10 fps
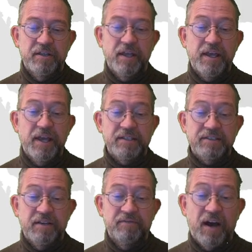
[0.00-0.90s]
the x
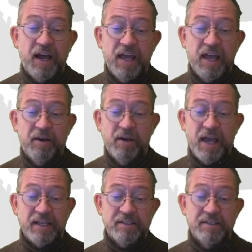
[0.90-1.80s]
and y
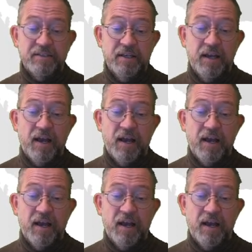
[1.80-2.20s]
axes